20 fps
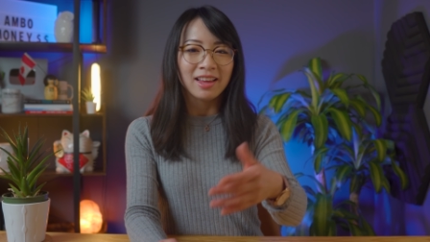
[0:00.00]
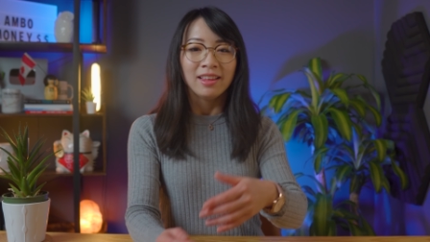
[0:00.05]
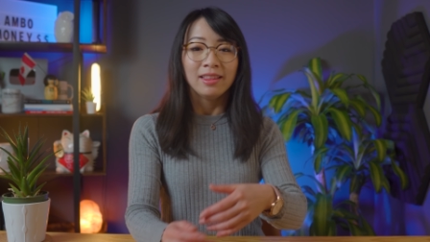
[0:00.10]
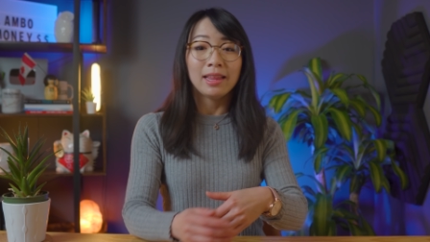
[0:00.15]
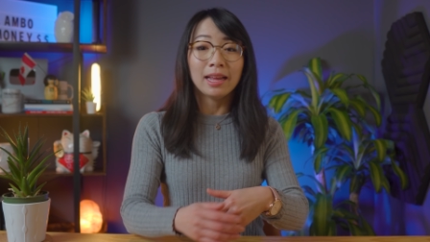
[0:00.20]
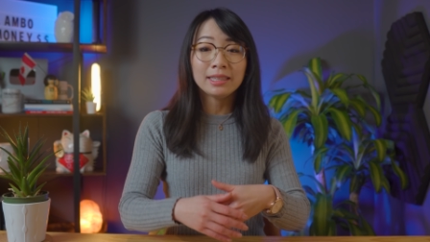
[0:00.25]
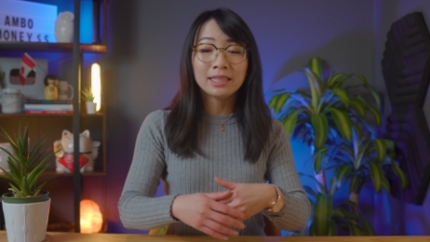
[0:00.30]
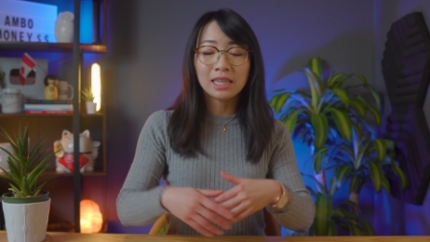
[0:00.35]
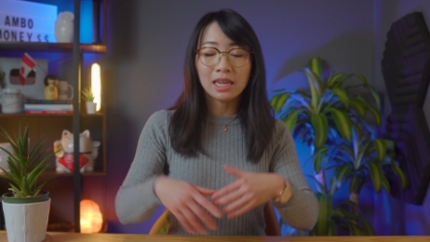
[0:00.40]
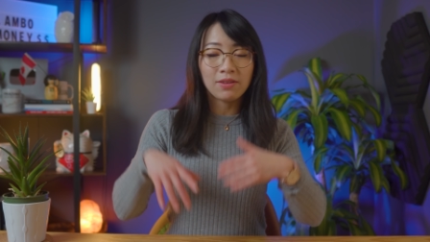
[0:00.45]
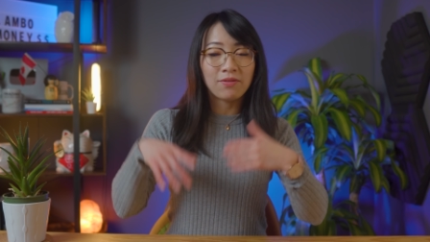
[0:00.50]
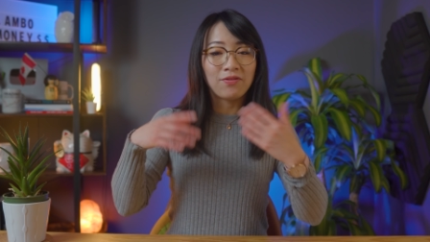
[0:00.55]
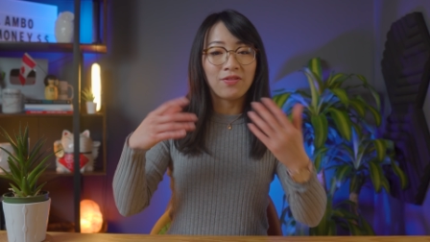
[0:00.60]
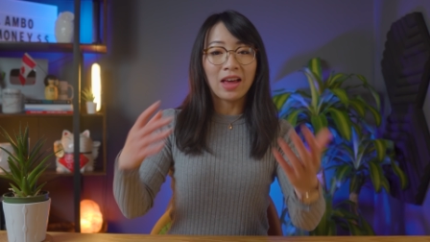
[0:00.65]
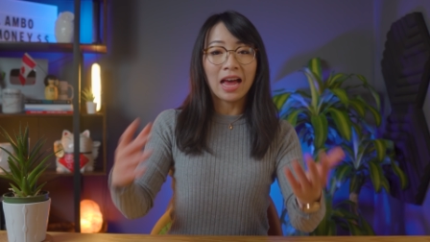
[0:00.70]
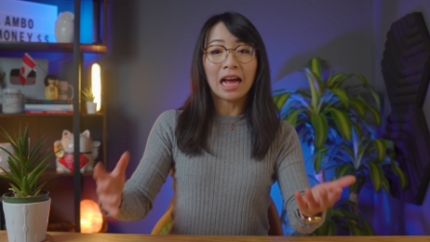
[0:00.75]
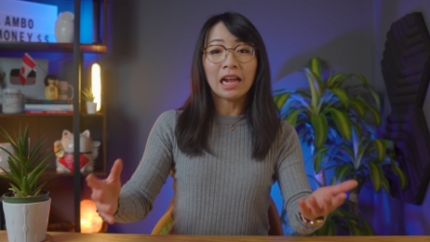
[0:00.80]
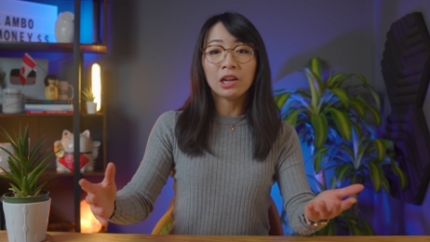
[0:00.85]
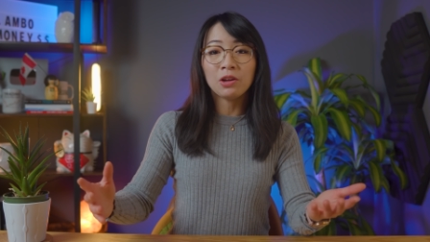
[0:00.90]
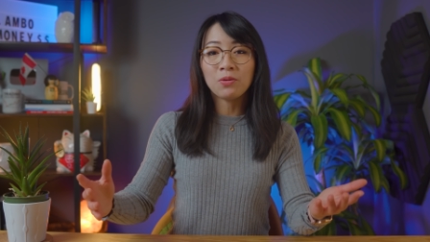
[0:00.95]
Let's
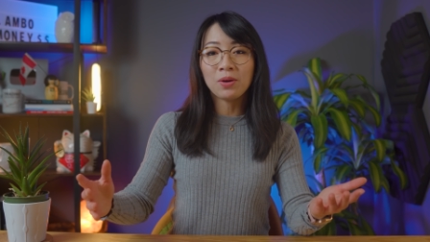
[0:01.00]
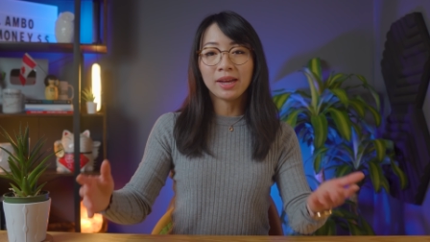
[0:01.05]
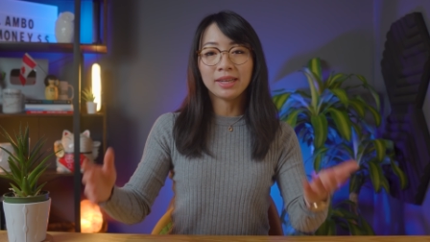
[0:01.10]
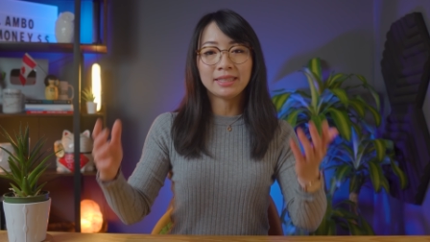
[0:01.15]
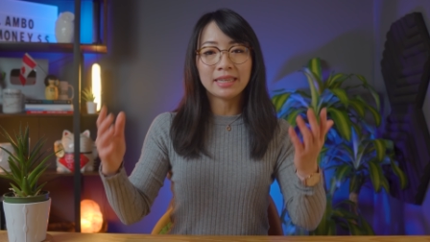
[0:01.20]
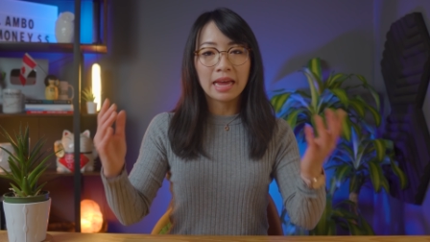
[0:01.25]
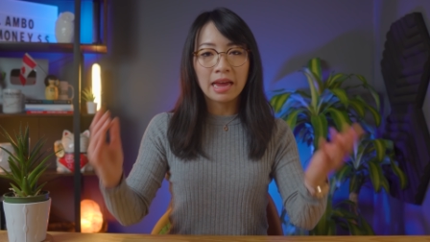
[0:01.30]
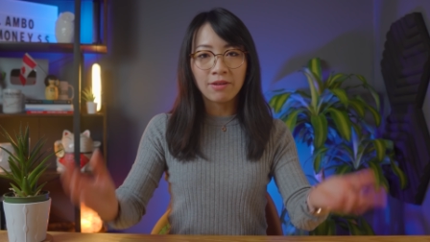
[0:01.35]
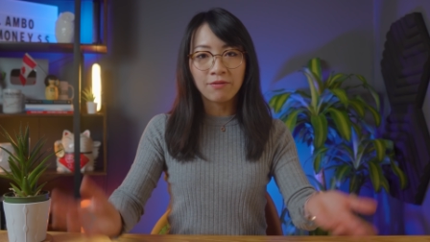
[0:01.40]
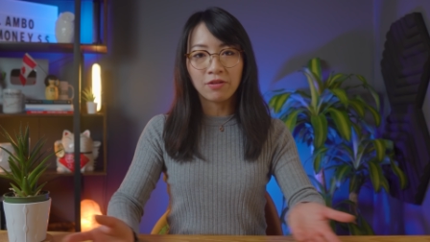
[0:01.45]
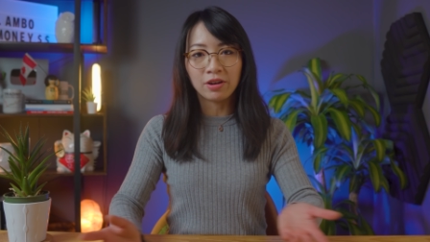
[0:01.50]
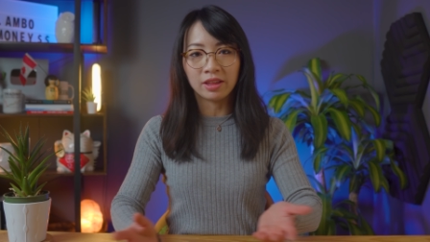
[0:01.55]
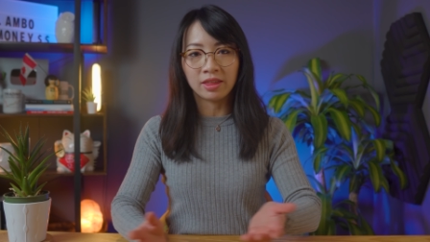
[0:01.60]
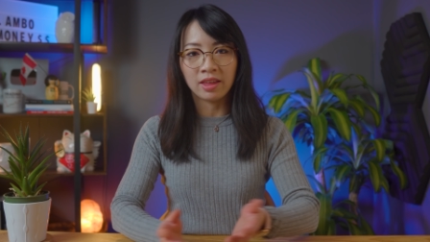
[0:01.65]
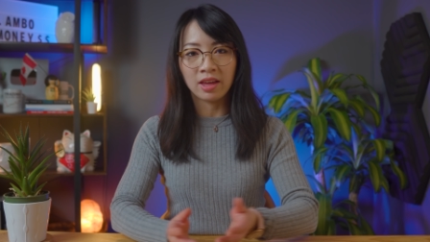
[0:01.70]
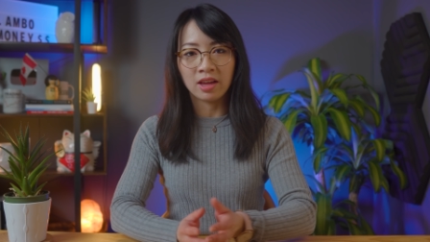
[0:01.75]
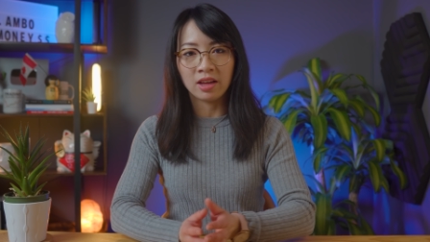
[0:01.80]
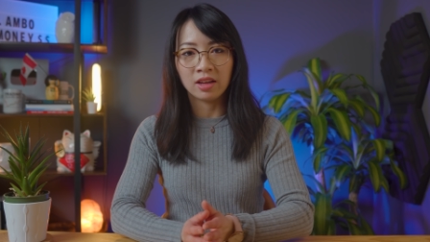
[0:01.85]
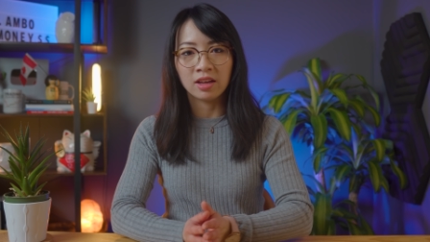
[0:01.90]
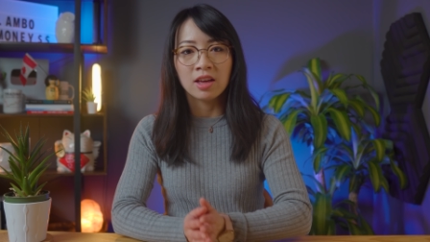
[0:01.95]
evaluate
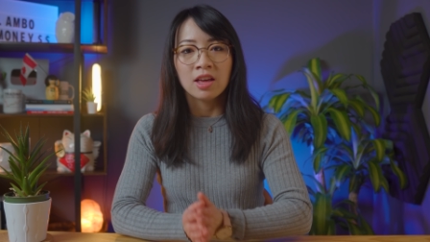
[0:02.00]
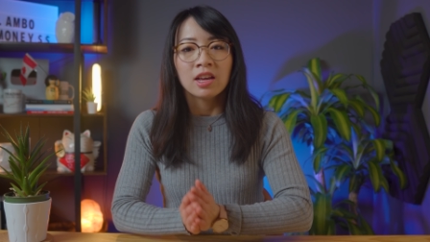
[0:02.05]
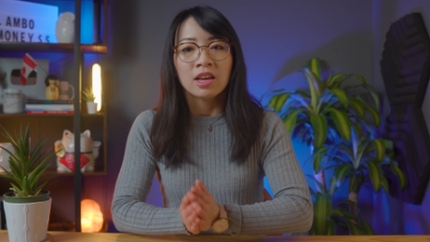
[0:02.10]
everything,